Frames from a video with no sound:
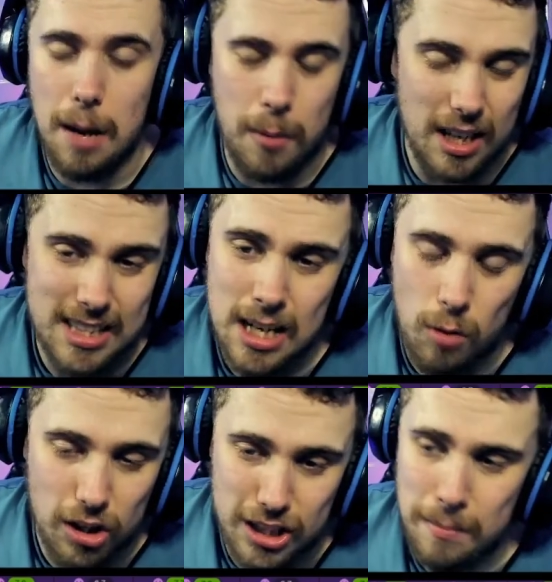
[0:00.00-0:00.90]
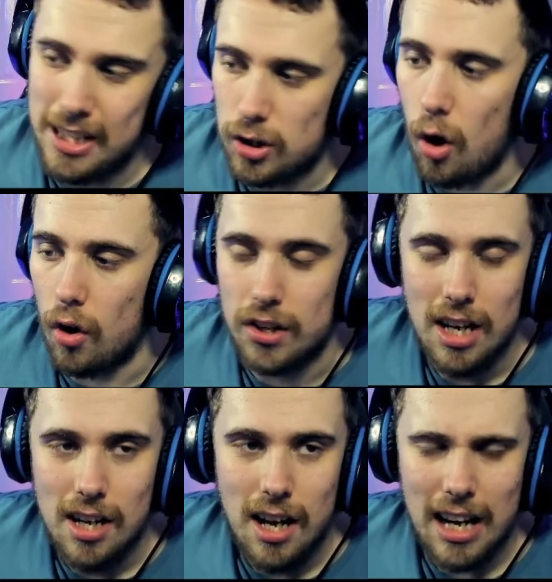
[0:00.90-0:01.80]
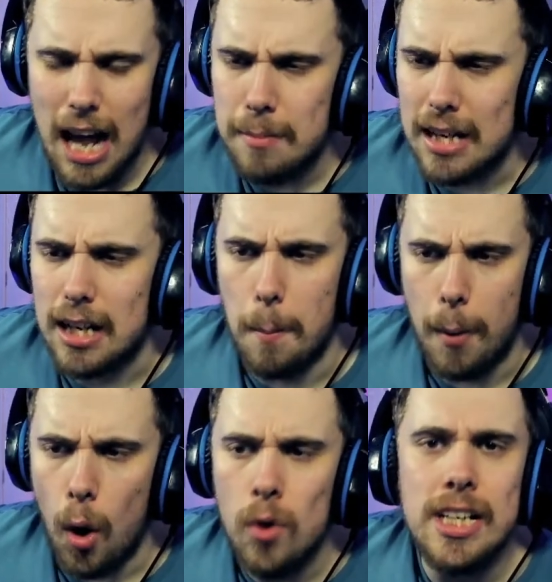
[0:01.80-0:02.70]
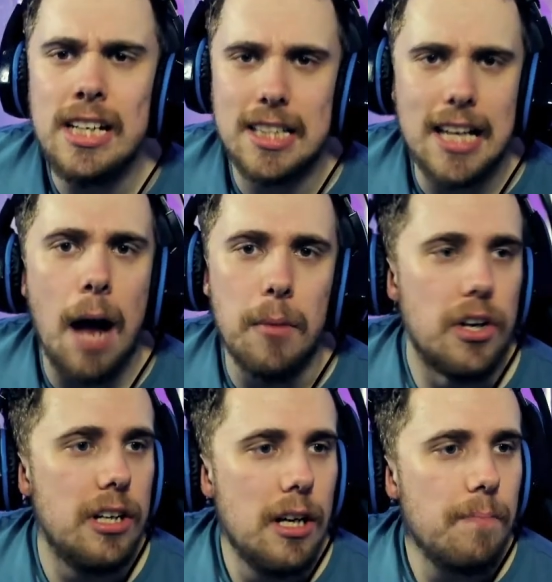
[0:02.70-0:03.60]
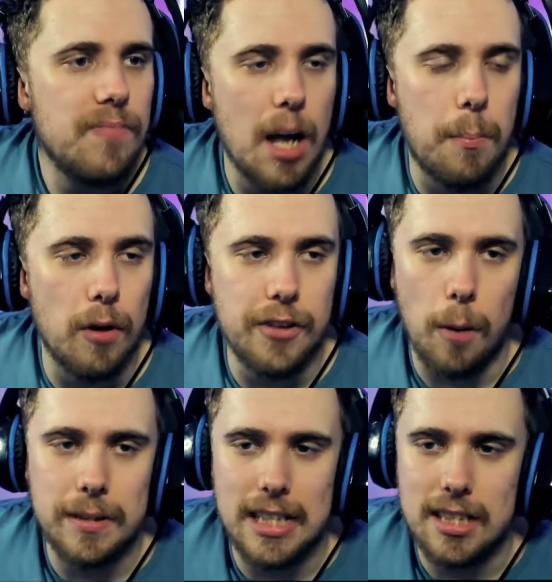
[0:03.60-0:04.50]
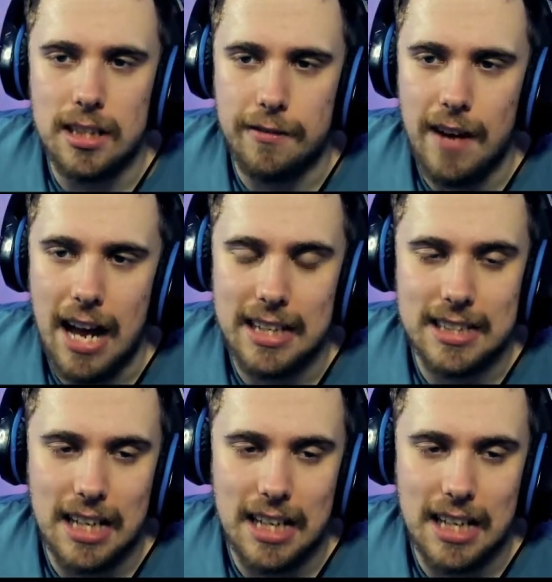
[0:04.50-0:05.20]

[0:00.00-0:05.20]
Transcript: But I tell you what, Jimmy Dunn leapt like a bloody salmon above the opposition defence.